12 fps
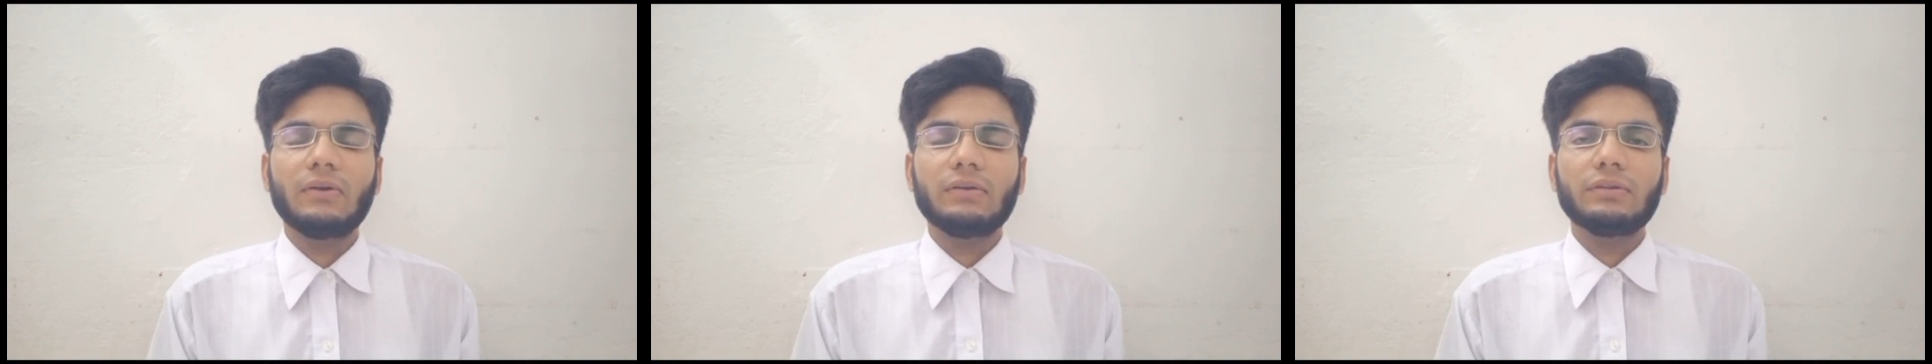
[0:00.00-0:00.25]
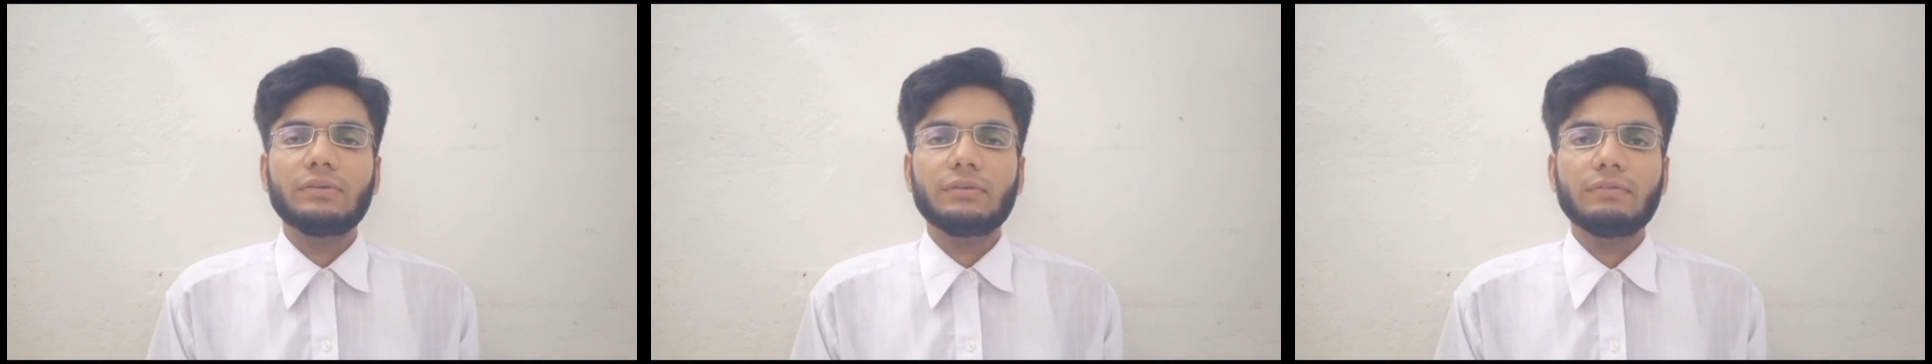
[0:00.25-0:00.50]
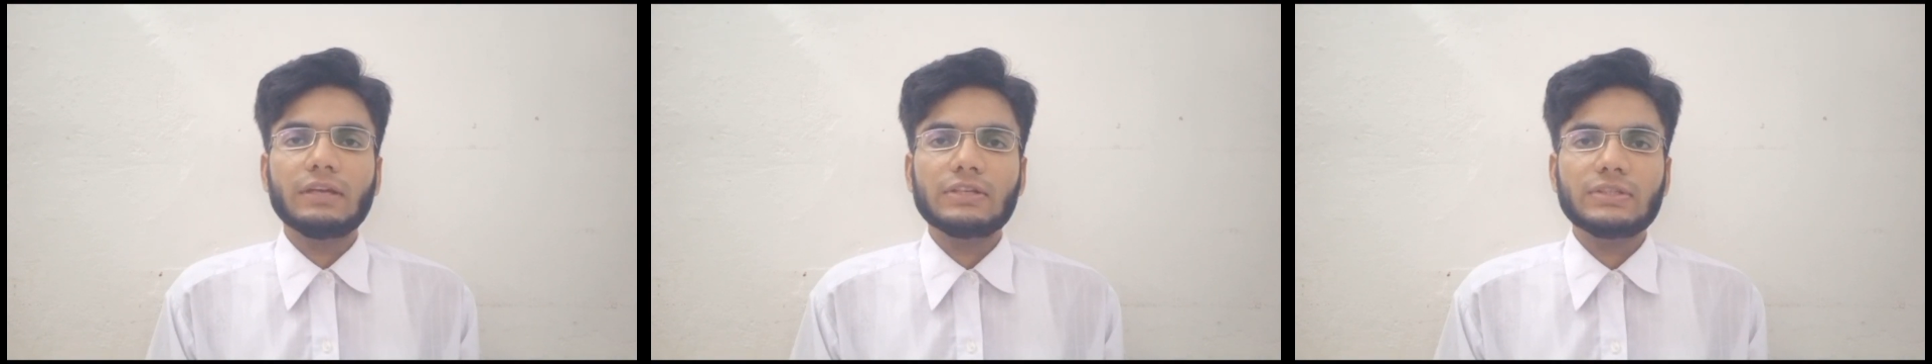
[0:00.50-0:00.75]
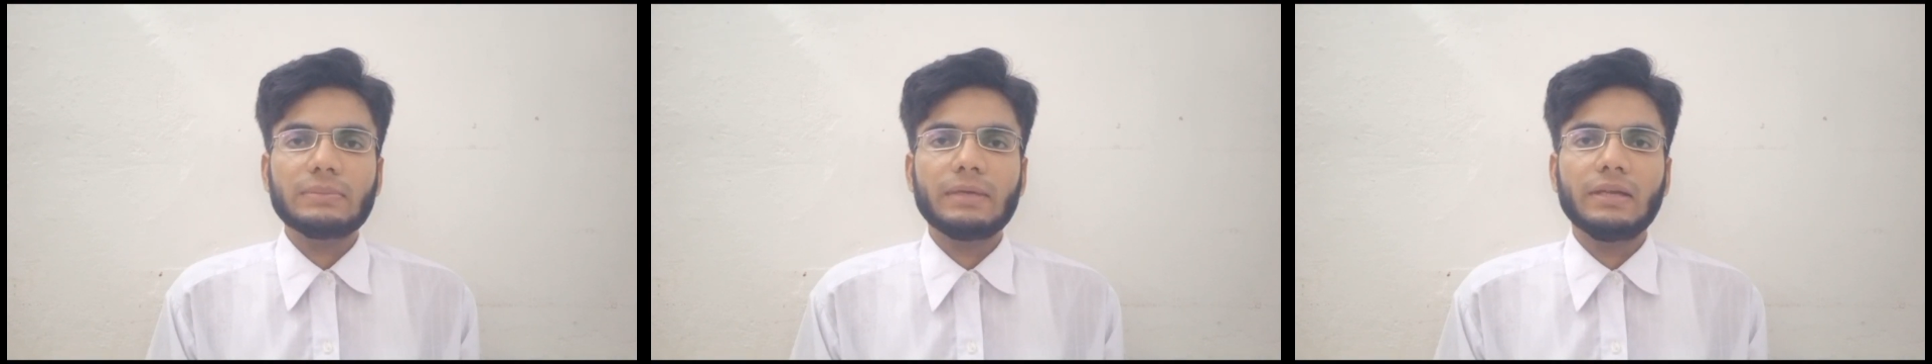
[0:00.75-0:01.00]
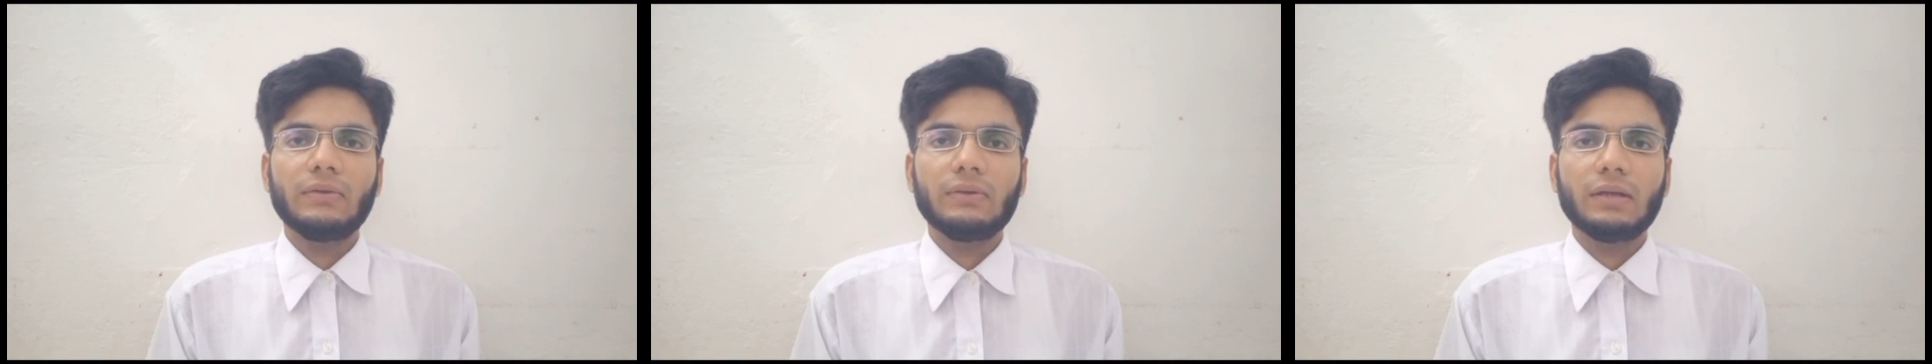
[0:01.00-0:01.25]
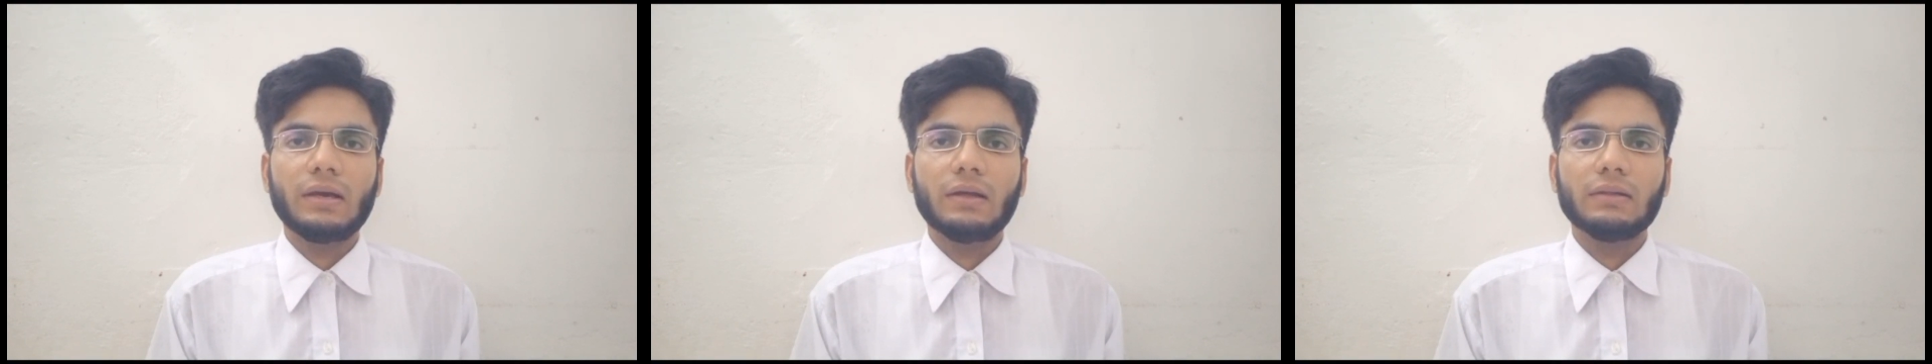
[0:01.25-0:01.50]
on the notification bell
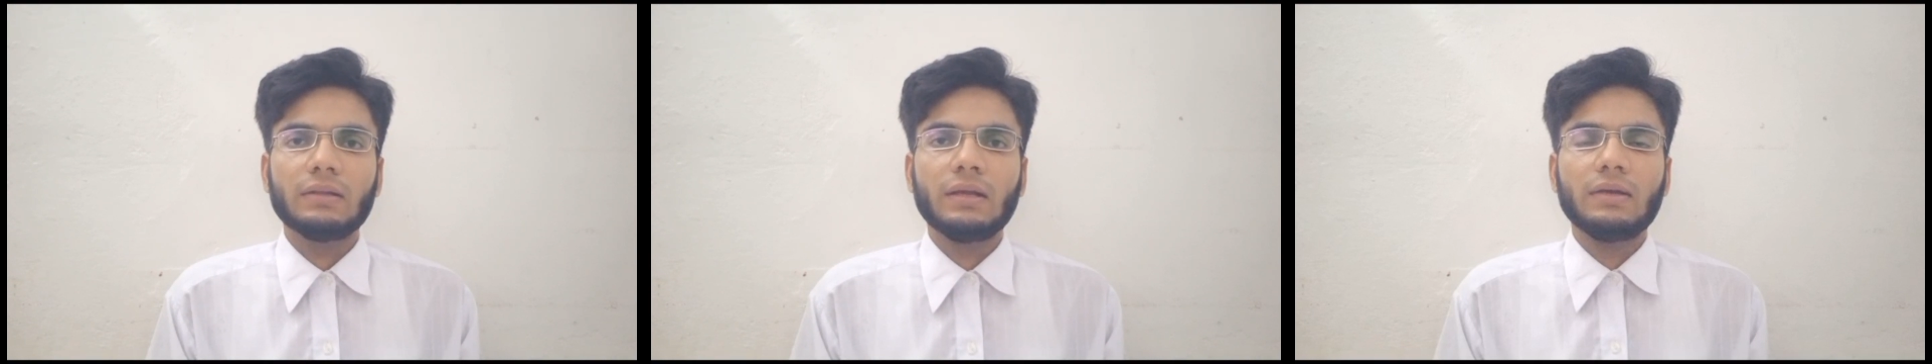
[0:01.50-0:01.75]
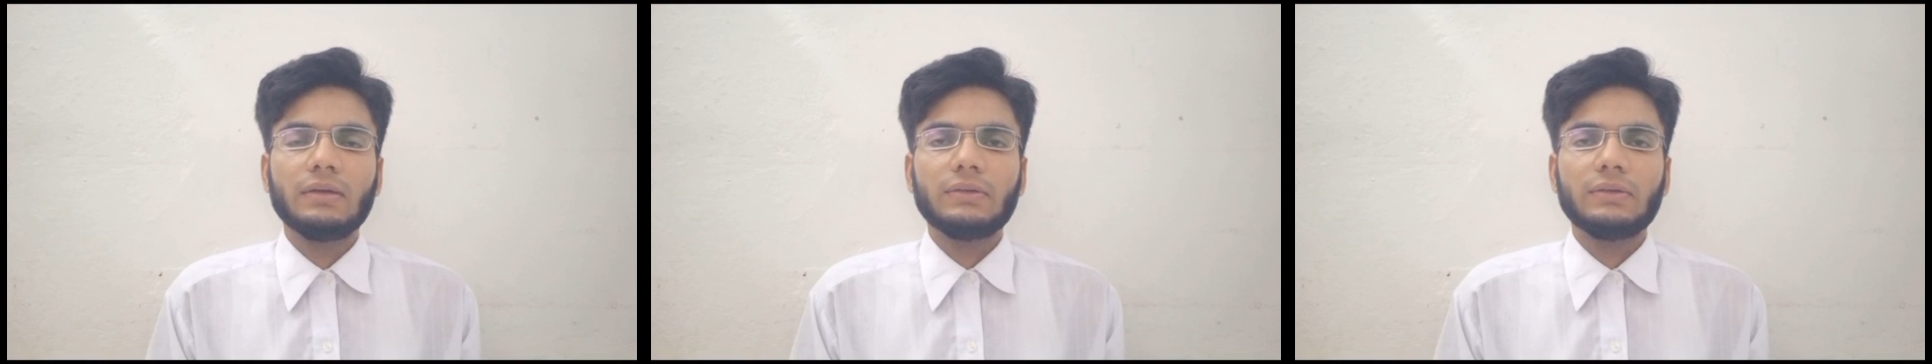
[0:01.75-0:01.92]
on all